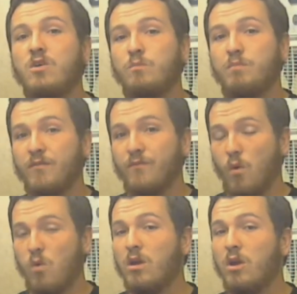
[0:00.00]

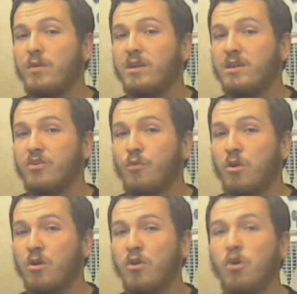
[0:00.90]
before going into
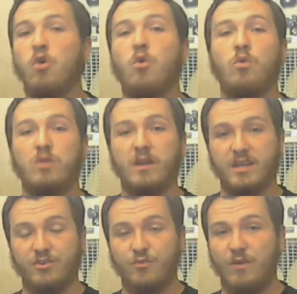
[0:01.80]
work, or I
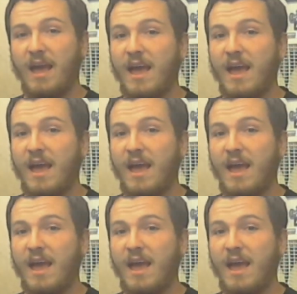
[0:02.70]
could do it